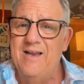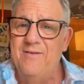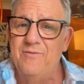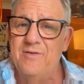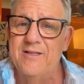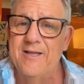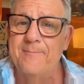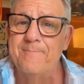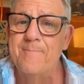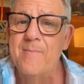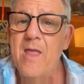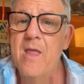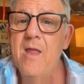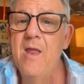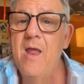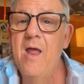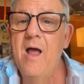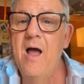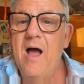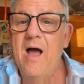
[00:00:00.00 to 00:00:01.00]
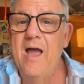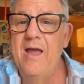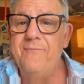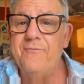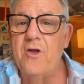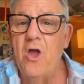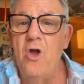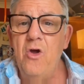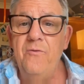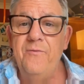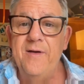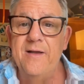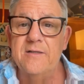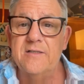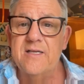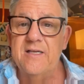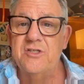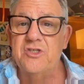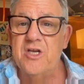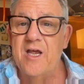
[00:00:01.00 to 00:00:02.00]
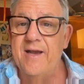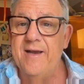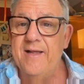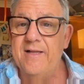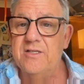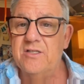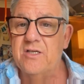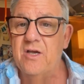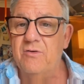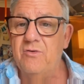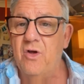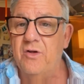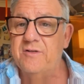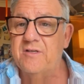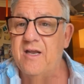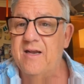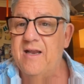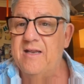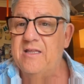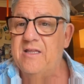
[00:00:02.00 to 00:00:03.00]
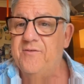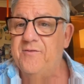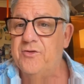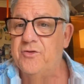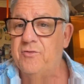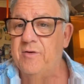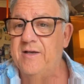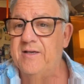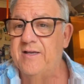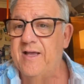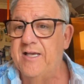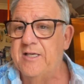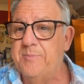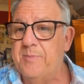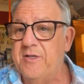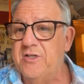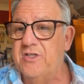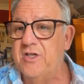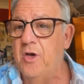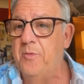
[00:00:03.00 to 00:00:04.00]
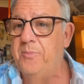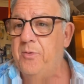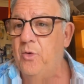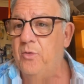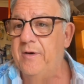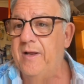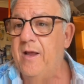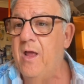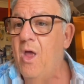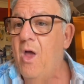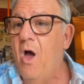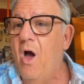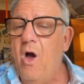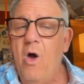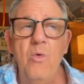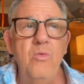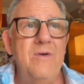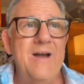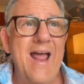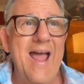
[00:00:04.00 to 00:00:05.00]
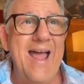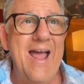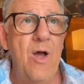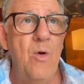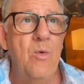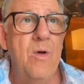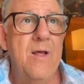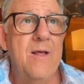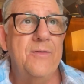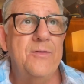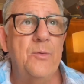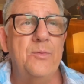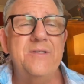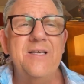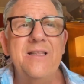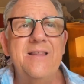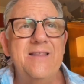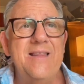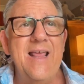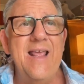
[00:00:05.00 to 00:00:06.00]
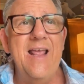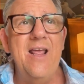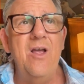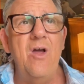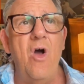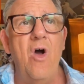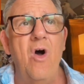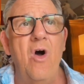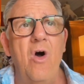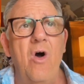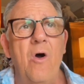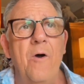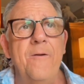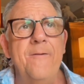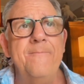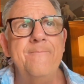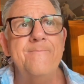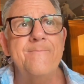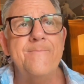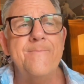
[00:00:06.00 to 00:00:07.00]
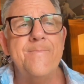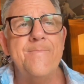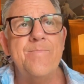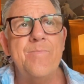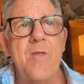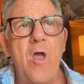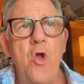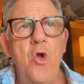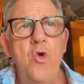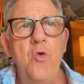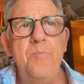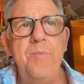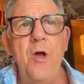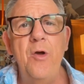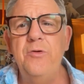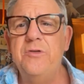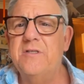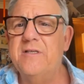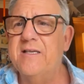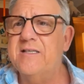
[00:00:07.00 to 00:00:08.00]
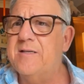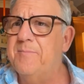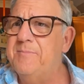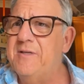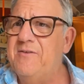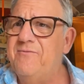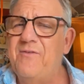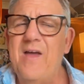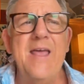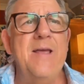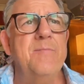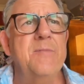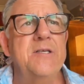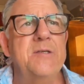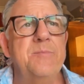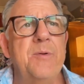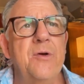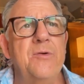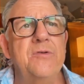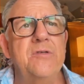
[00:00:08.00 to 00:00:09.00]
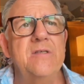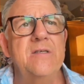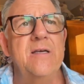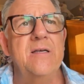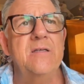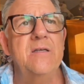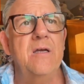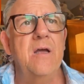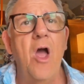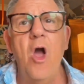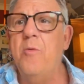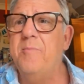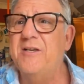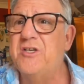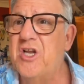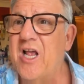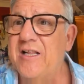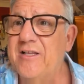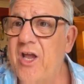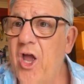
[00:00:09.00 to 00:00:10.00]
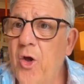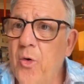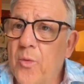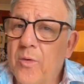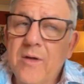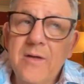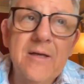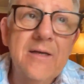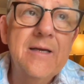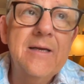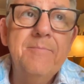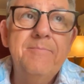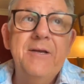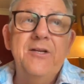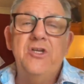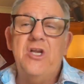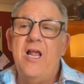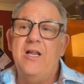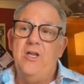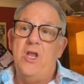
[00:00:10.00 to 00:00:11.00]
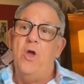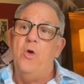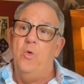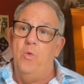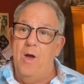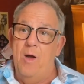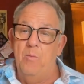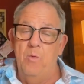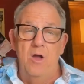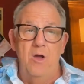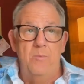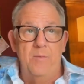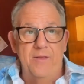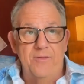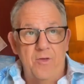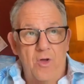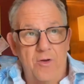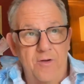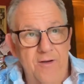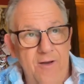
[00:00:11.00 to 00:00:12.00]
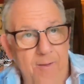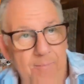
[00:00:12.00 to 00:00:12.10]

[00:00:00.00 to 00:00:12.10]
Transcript: and everything. I have COVID, says Janet, so not done anything for 3 days, been so poorly. Oh, now, there was a thing on... Who posted it? Somebody famous posted it. Oh, Michelle Yeoh. Michelle Yeoh, who I worked with on